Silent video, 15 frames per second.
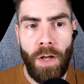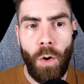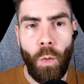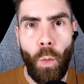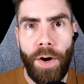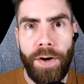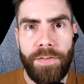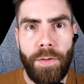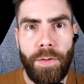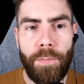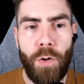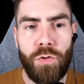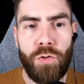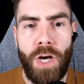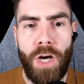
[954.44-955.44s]
One of the
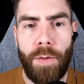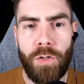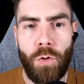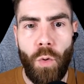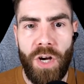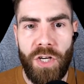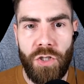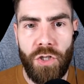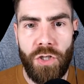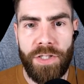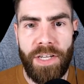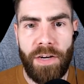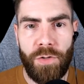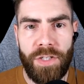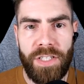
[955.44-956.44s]
most common questions
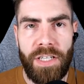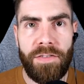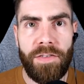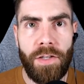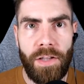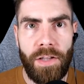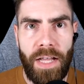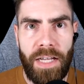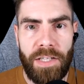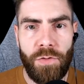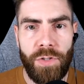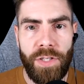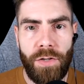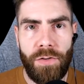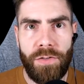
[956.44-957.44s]
I've received in the last few
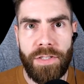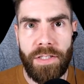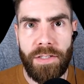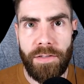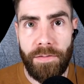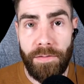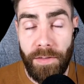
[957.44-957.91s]
years of uh,